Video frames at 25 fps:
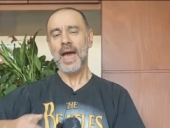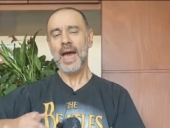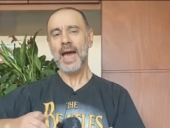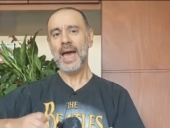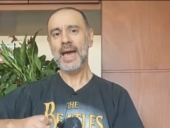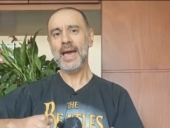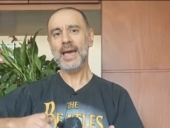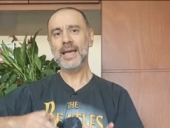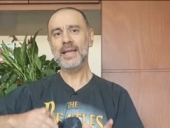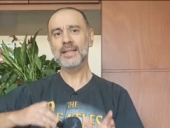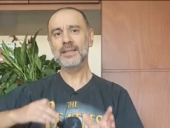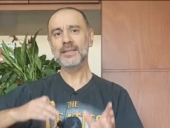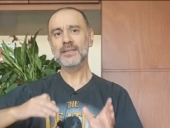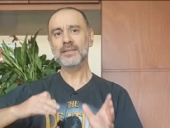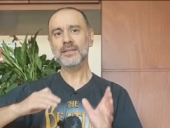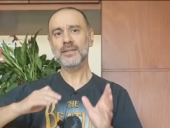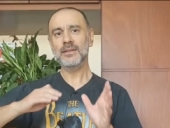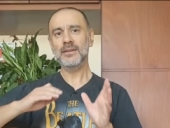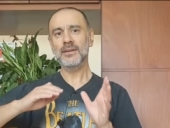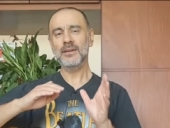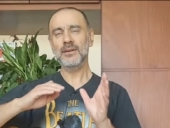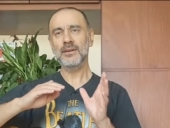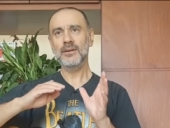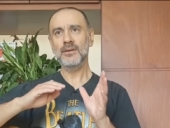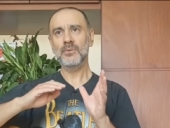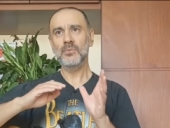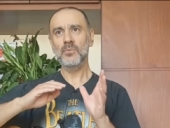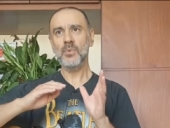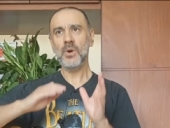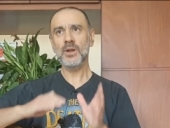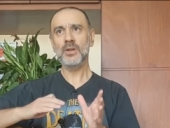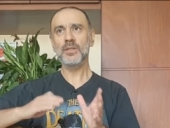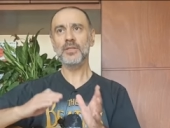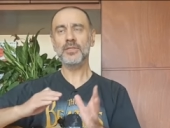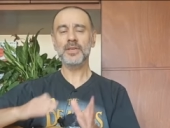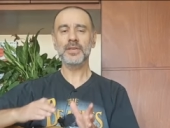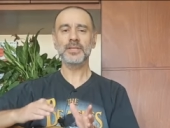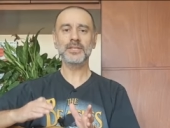And
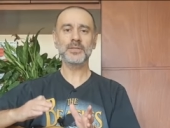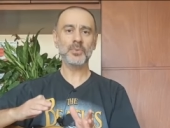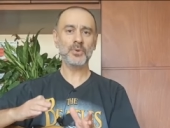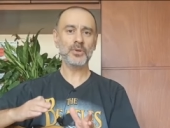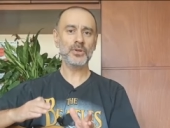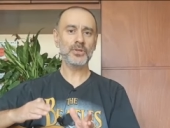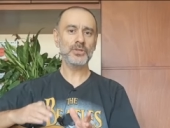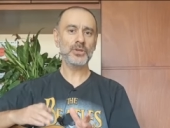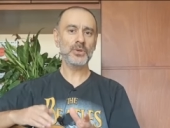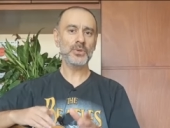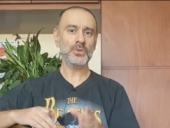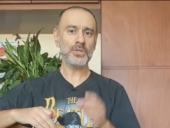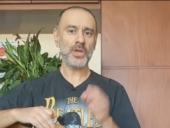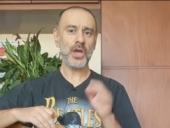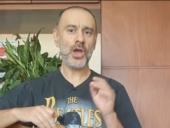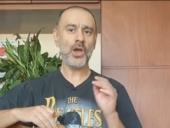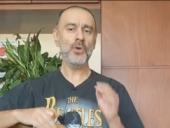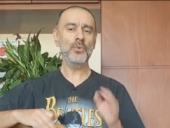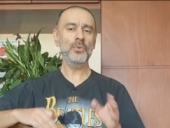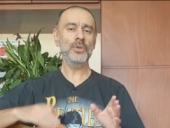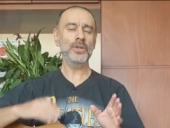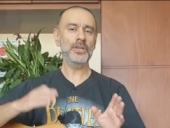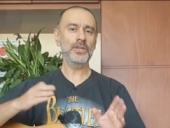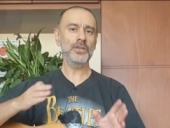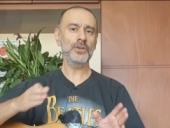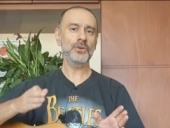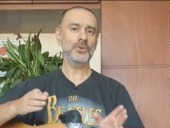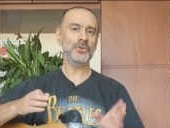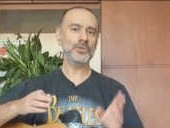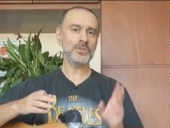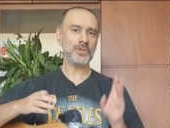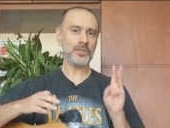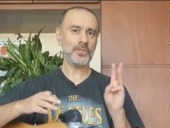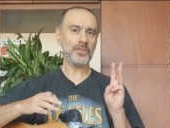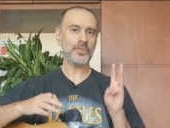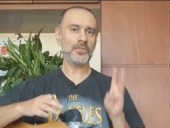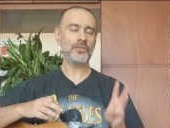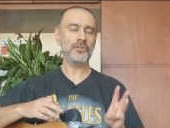one of the things I'm going to do is only
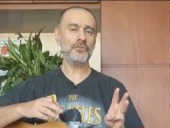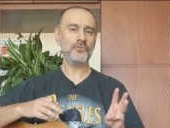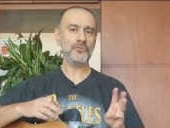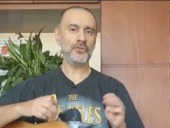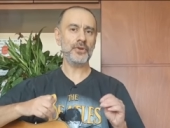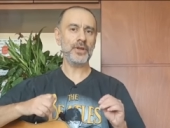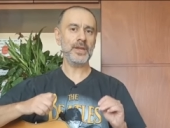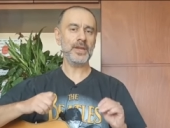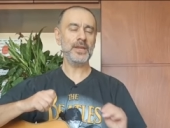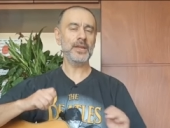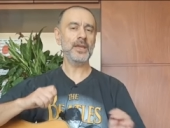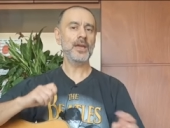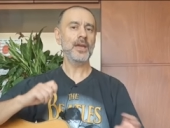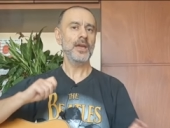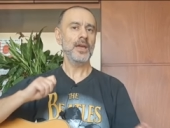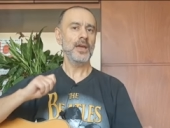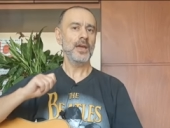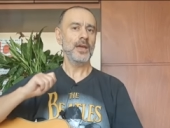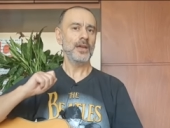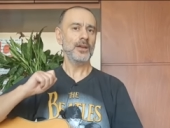use three